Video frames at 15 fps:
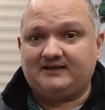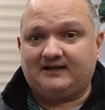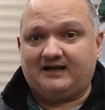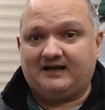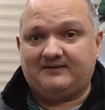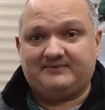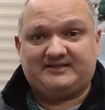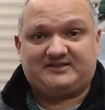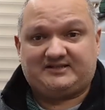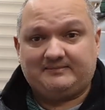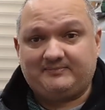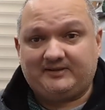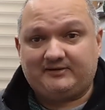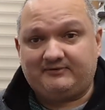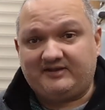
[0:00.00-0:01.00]
It's
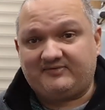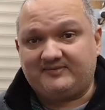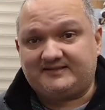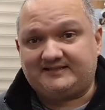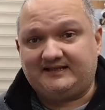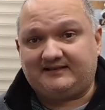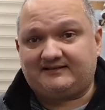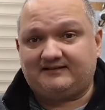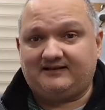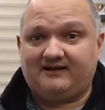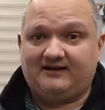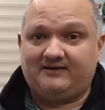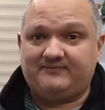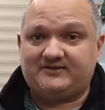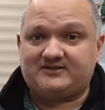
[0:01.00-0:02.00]
simple arithmetic.
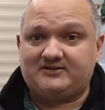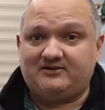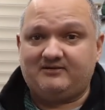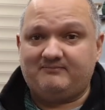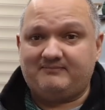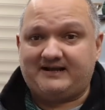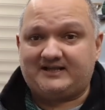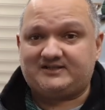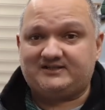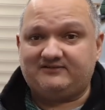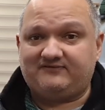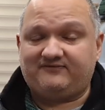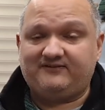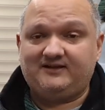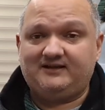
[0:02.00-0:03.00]
There's no
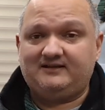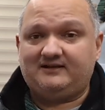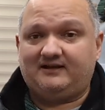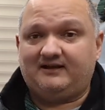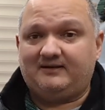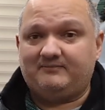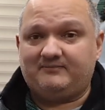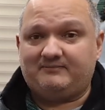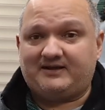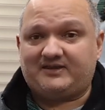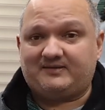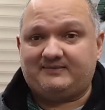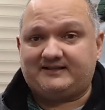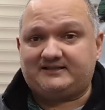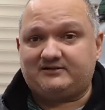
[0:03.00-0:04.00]
massive
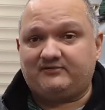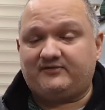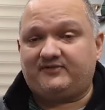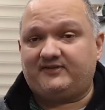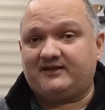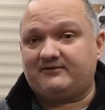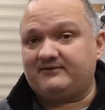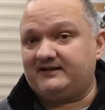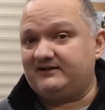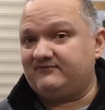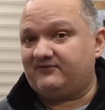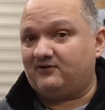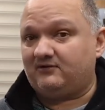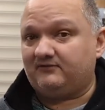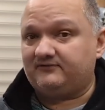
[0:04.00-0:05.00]
mathematical theory
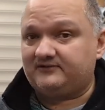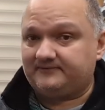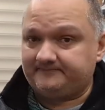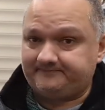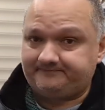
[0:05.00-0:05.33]
involved.